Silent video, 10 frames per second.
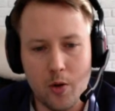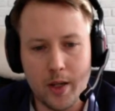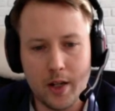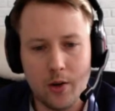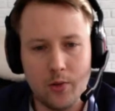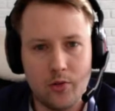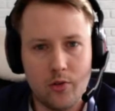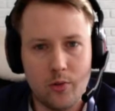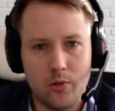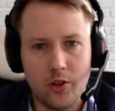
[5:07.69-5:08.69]
will be close
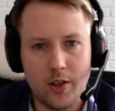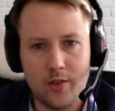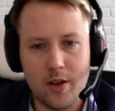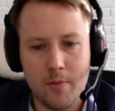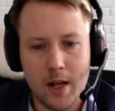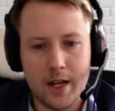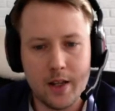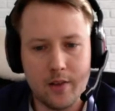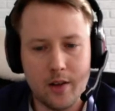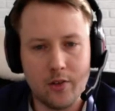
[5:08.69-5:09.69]
to 60
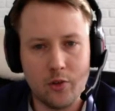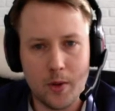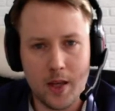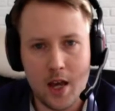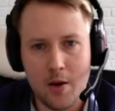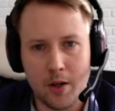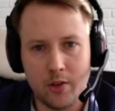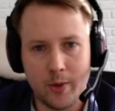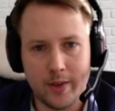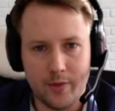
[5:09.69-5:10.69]
million tons per year
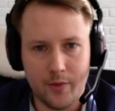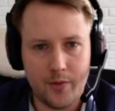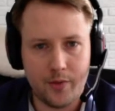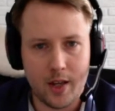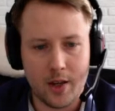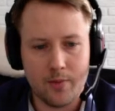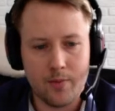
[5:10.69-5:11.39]
by 2050.